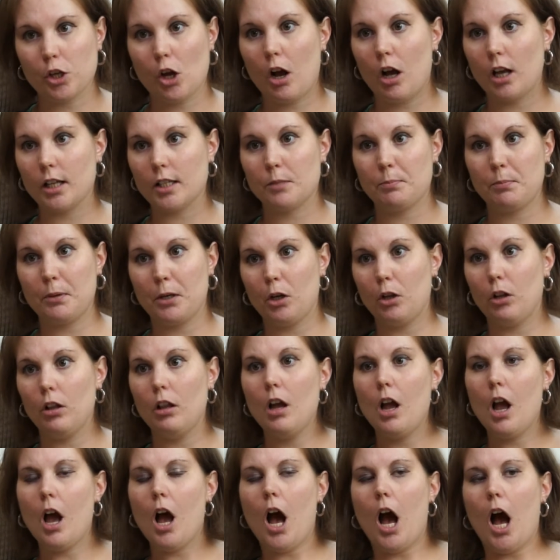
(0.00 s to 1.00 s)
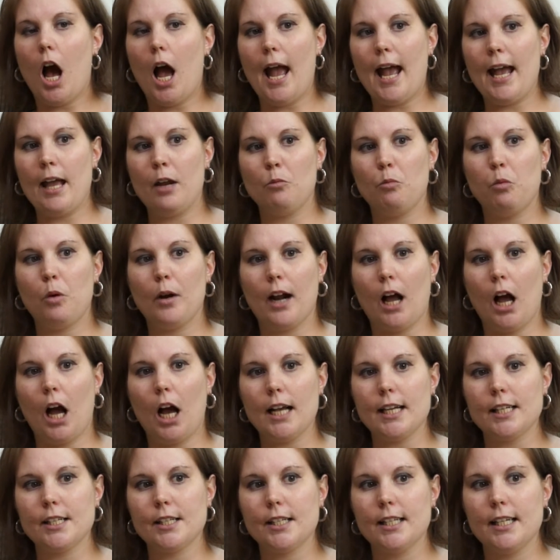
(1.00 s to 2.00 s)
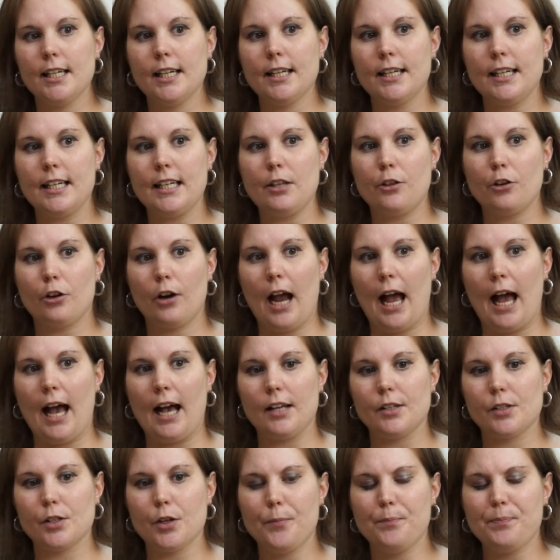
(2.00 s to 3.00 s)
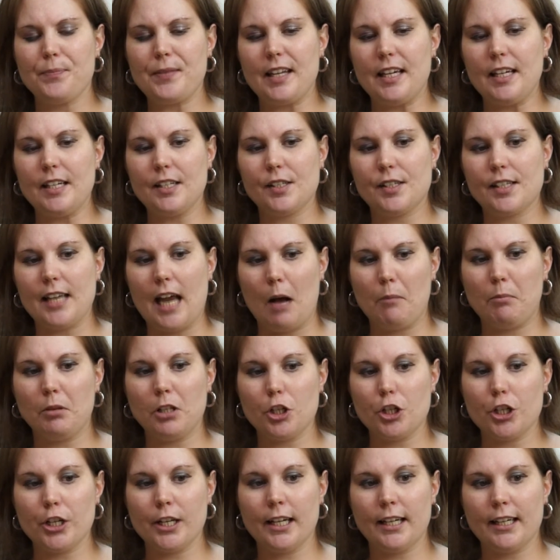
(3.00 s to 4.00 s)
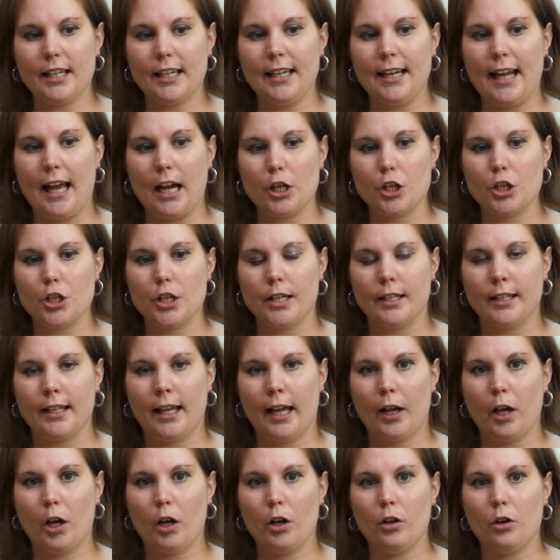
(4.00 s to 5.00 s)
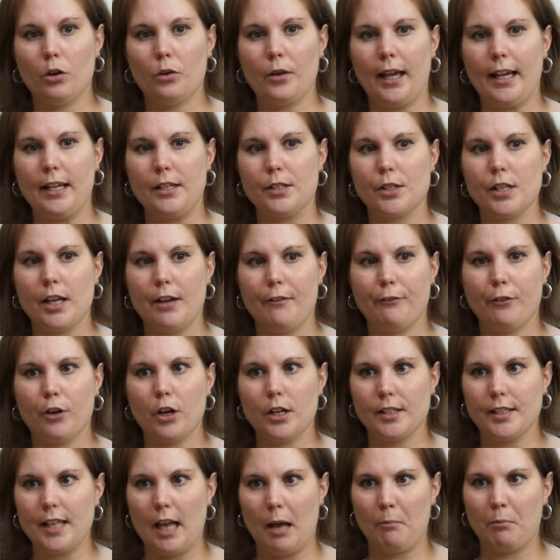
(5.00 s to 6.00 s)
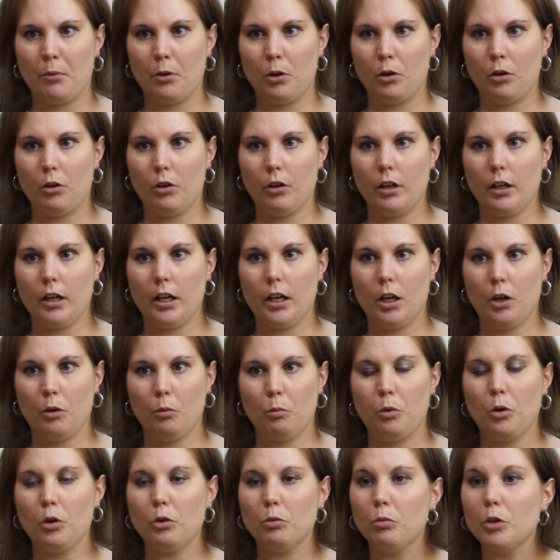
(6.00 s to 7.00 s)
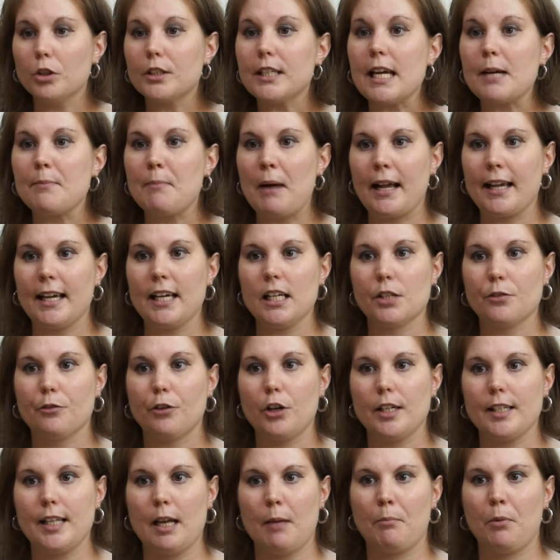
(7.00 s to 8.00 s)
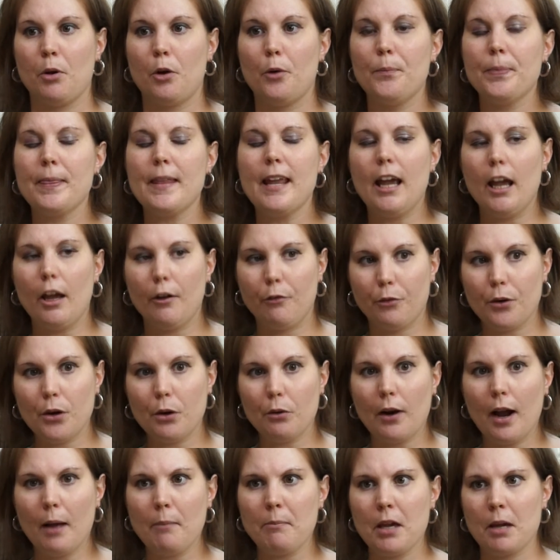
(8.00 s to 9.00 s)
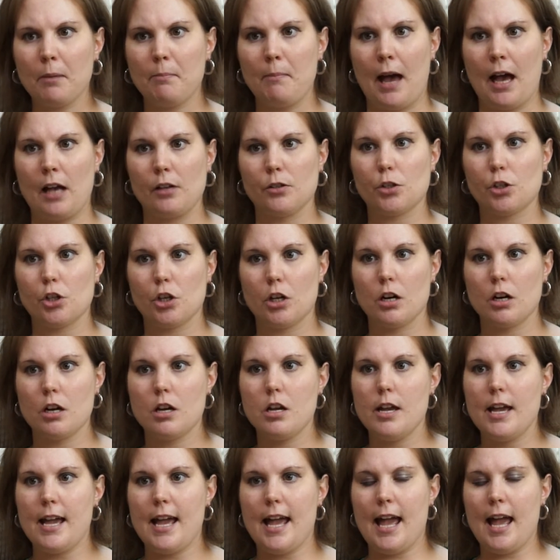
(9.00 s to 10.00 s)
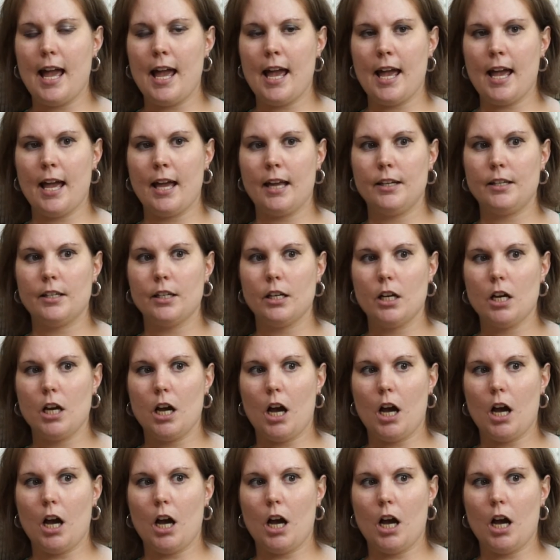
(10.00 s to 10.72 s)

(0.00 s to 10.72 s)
hospital. And what I see it either as establishing a connection, like, okay, say for example, we'll take my case for example. If we were at McMaster and